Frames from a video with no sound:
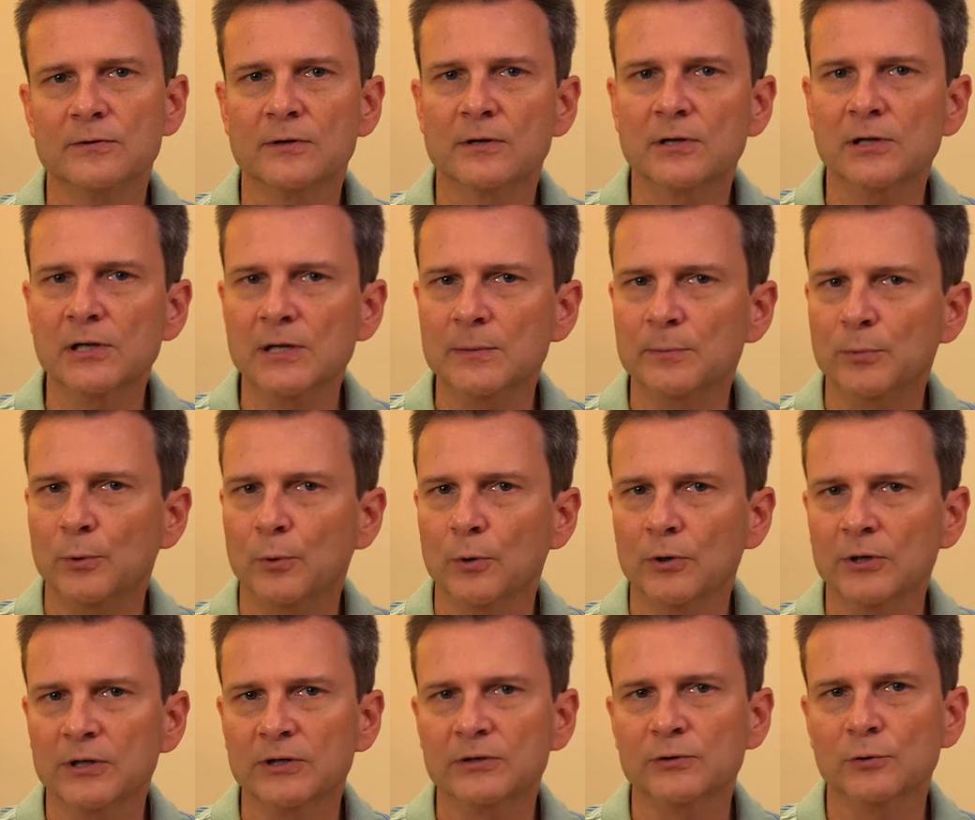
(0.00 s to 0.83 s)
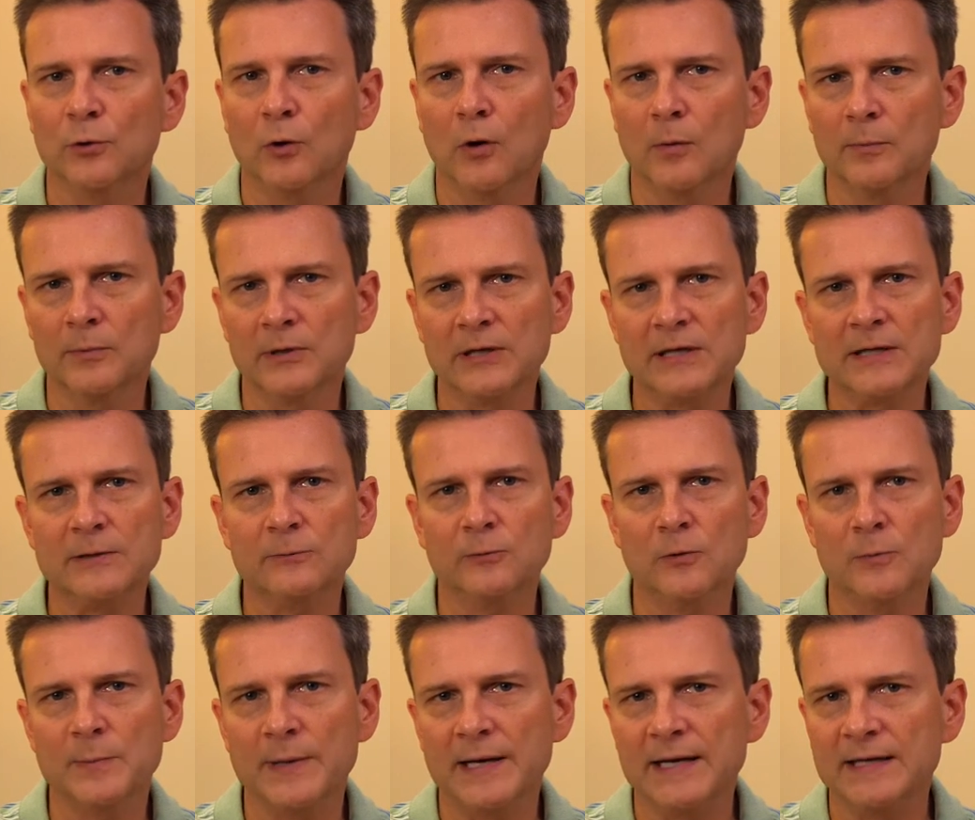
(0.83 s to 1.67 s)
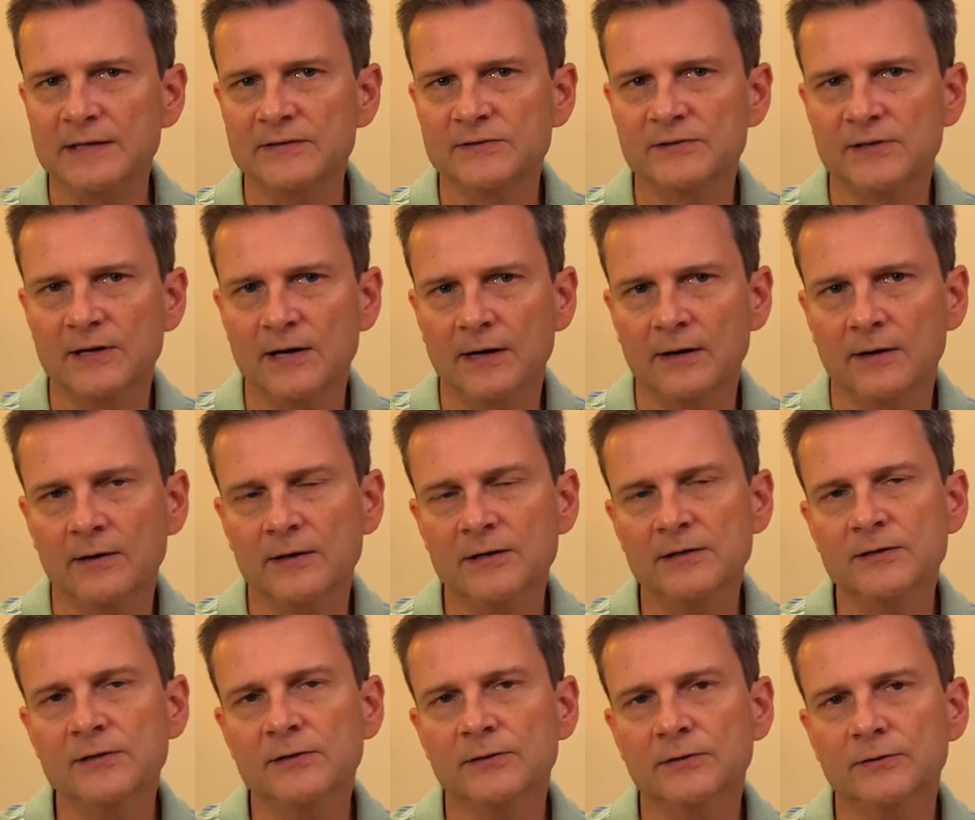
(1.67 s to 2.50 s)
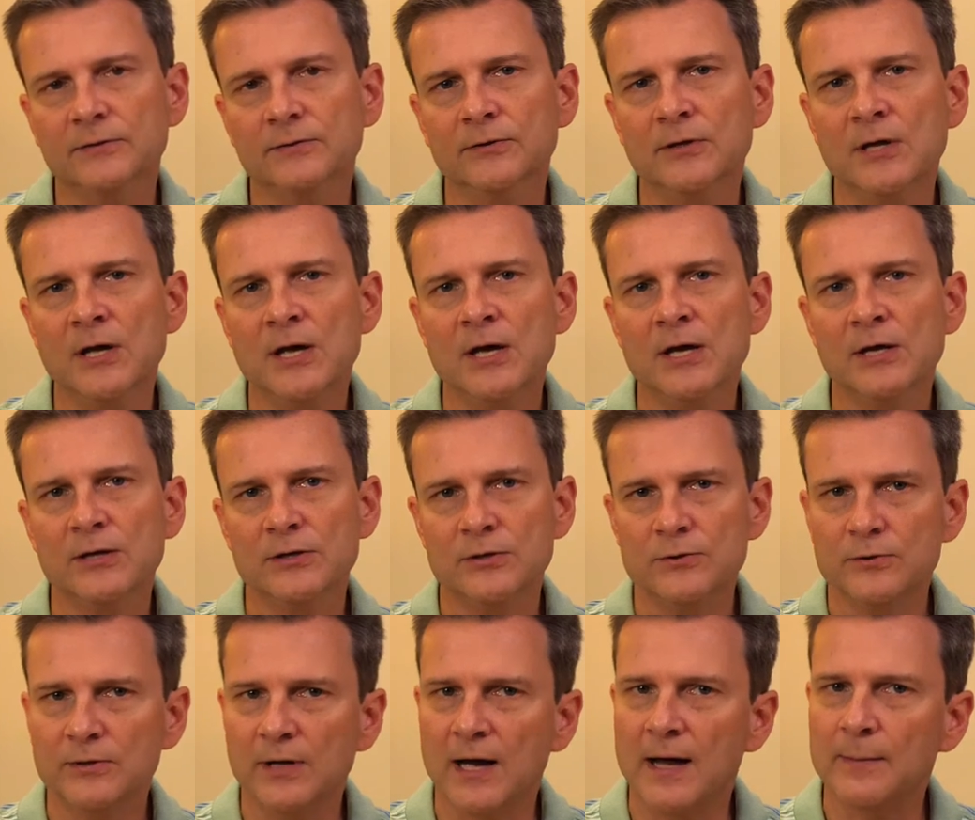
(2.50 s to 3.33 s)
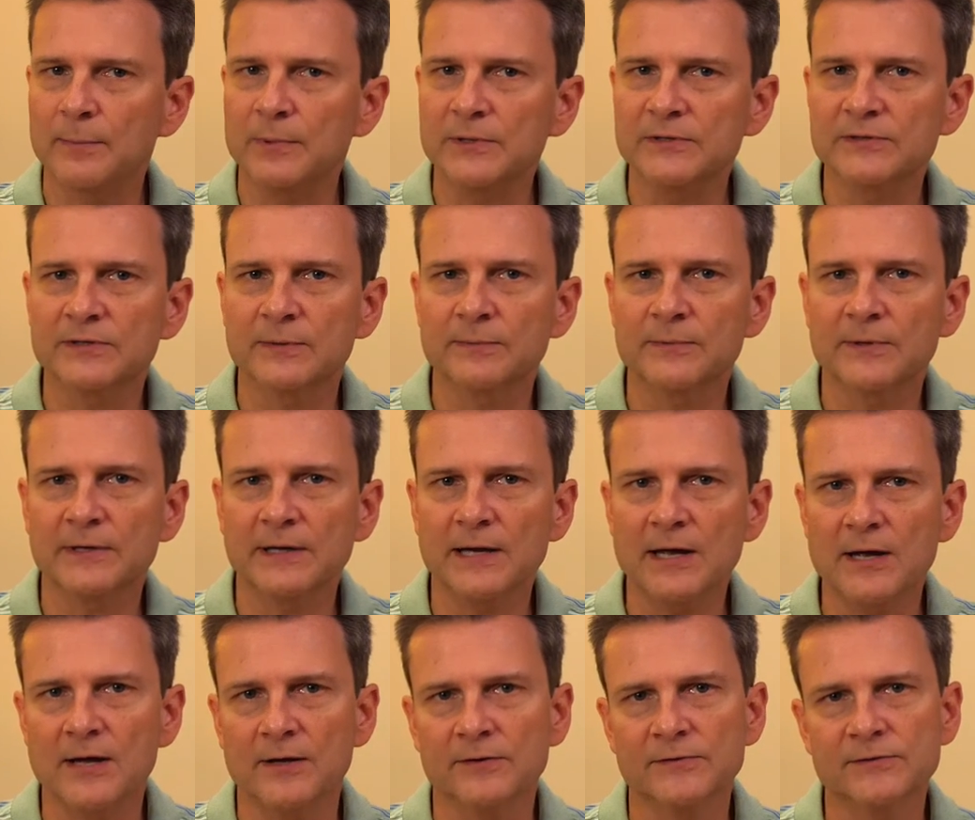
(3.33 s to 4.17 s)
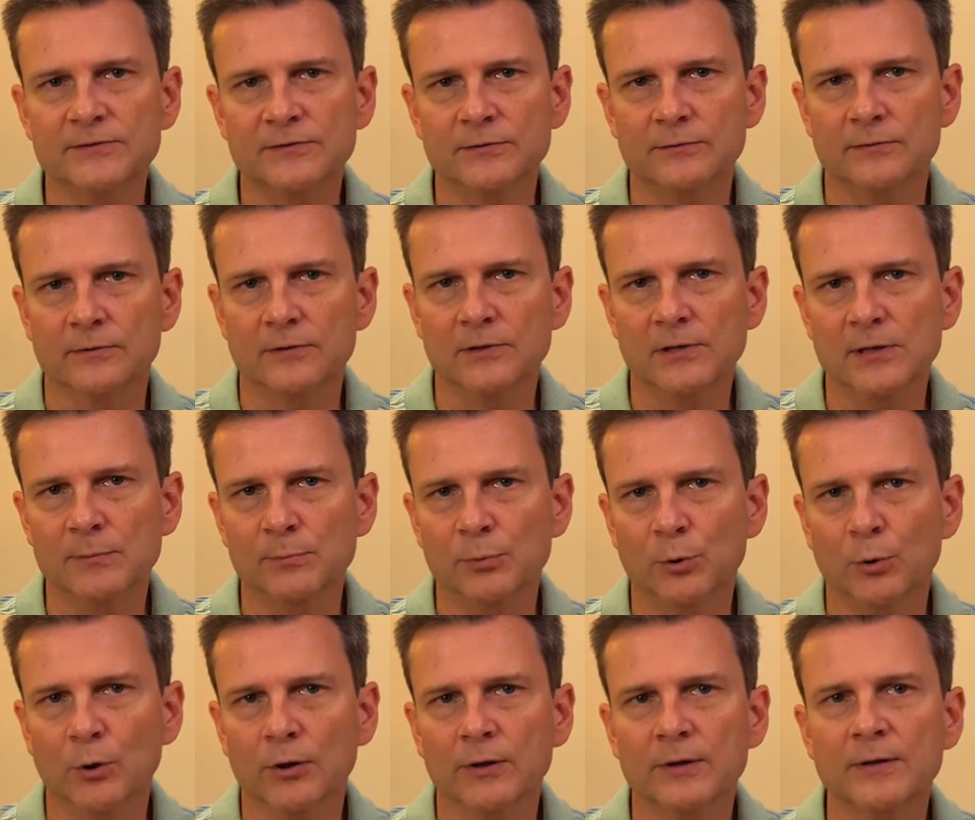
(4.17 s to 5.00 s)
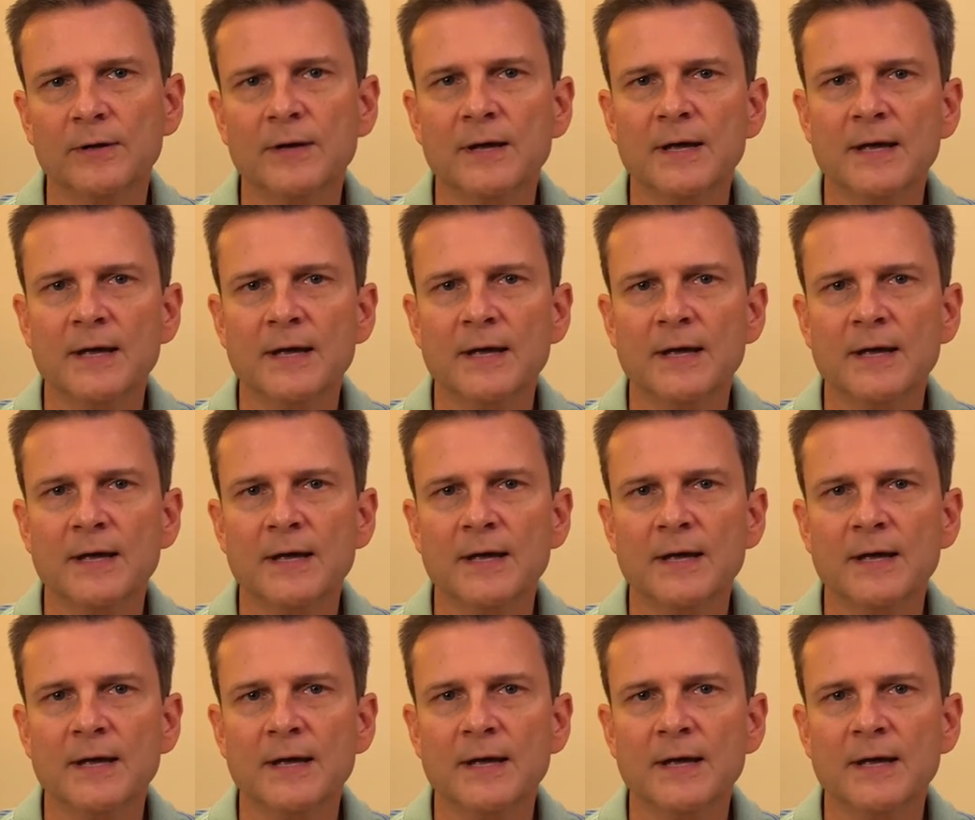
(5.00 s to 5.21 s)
the clipboard, it normally remains there until you copy something else to the clipboard.